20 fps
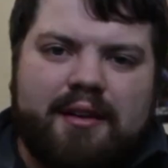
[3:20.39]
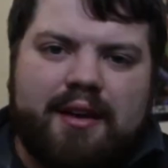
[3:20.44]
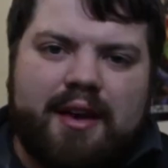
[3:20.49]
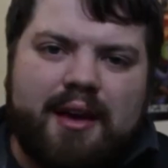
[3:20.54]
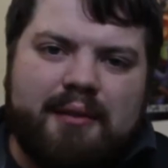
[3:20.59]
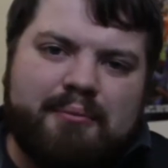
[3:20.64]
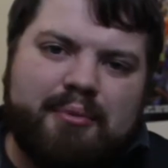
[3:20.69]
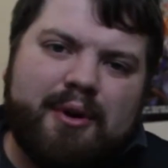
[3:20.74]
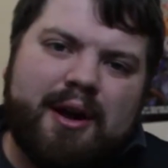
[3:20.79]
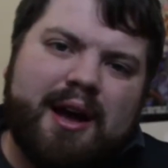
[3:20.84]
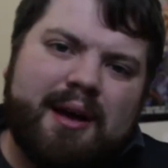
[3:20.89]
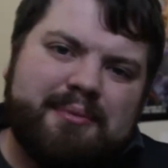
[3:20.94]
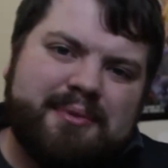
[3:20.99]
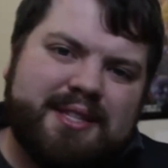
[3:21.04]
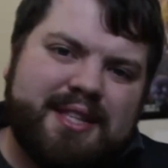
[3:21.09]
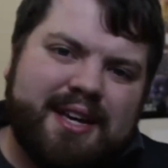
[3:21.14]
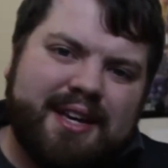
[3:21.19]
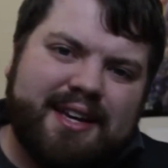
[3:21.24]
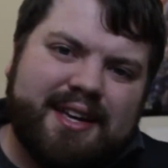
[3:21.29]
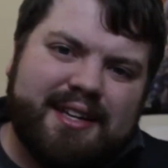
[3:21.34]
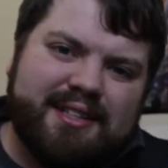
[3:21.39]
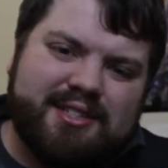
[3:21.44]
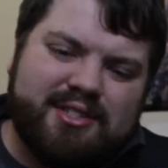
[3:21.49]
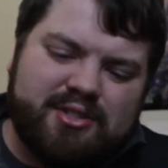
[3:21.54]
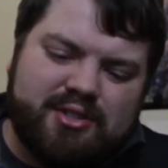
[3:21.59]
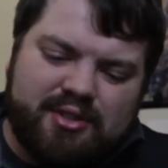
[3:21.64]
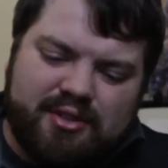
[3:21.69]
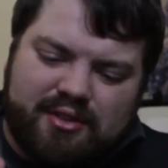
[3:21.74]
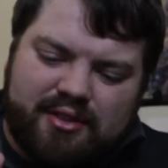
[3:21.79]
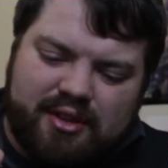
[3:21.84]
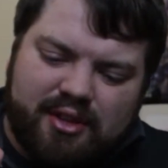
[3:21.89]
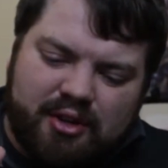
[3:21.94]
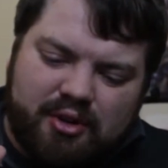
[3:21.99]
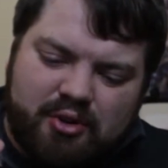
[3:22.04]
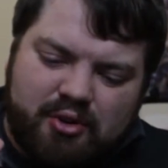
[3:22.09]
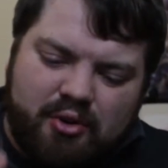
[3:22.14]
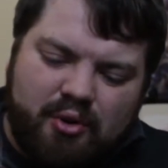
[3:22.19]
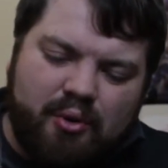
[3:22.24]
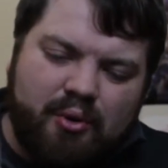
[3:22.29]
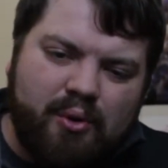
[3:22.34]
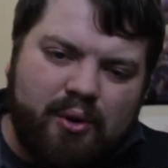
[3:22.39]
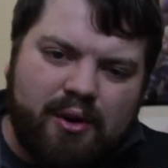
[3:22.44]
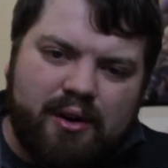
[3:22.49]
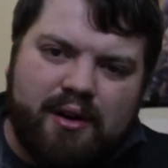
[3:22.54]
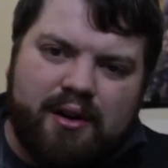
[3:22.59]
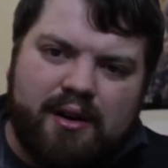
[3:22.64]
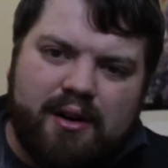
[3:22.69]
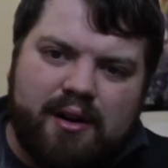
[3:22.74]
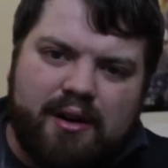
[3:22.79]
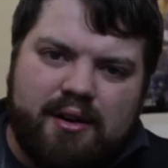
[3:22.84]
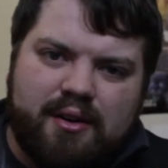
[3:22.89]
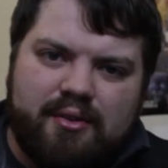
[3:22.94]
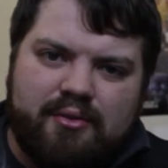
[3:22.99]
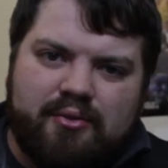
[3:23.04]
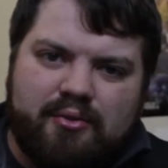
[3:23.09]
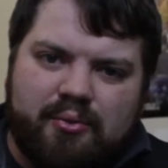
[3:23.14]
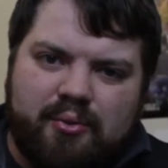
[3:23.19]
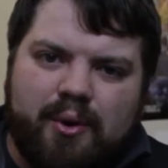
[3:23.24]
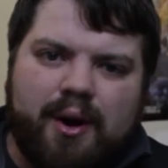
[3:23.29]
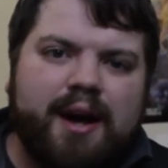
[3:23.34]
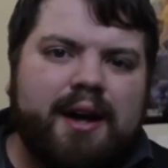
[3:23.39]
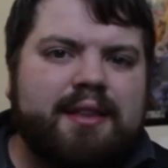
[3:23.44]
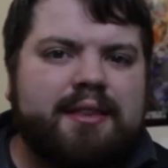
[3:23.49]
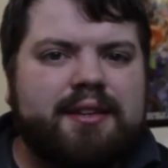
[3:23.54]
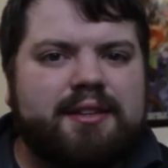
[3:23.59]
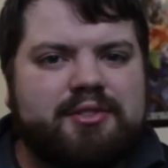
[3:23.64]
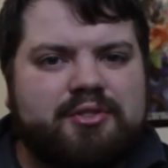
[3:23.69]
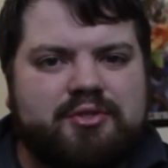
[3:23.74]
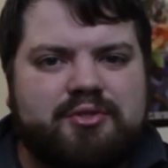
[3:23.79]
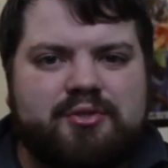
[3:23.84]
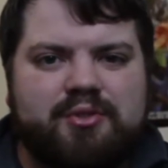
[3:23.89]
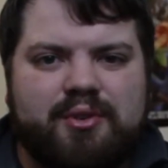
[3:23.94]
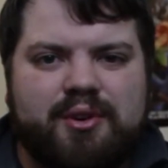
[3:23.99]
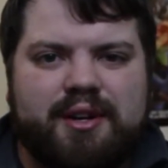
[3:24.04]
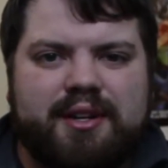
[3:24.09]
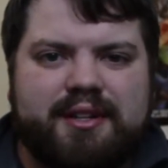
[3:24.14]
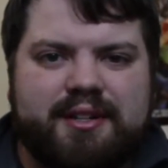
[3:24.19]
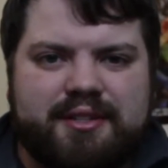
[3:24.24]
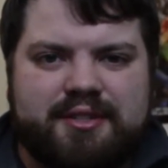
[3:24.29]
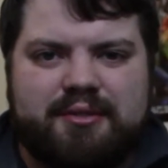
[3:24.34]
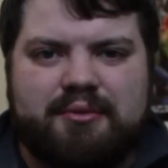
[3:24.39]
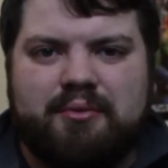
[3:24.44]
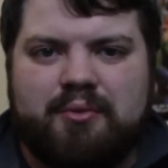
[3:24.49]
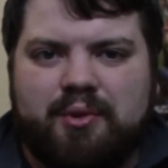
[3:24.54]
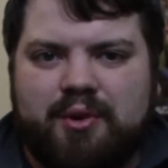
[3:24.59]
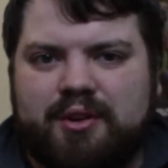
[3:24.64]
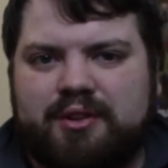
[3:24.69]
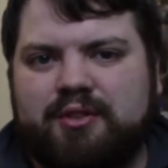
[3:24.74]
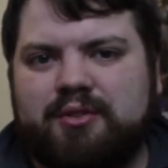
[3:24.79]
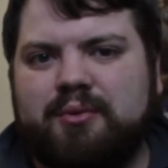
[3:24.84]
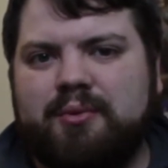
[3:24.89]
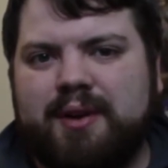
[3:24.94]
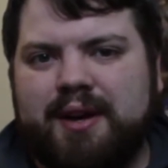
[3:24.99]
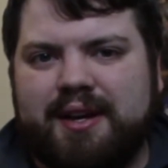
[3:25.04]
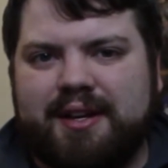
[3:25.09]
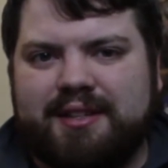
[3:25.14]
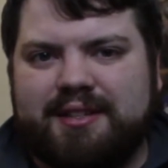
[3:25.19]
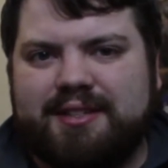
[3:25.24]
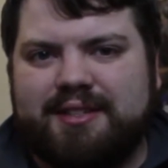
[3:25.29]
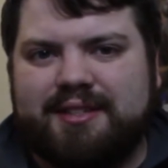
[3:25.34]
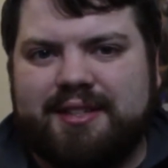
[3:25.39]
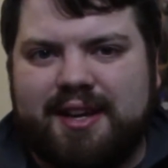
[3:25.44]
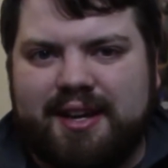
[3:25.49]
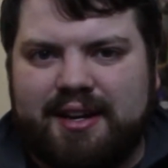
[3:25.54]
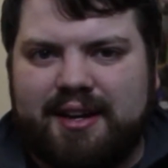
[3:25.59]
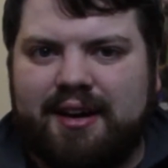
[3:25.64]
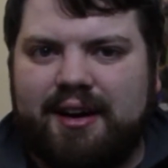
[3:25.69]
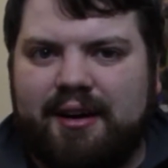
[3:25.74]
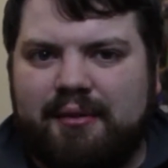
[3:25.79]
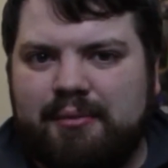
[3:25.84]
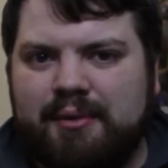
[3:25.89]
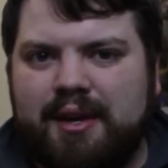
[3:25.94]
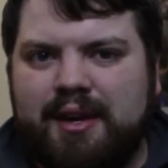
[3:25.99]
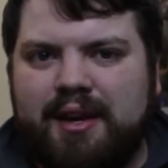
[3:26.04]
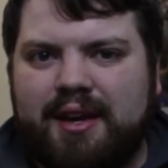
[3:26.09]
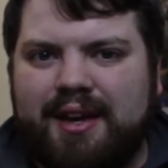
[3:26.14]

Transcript: And perhaps that gets to the core of why this story doesn't work the way it's set up.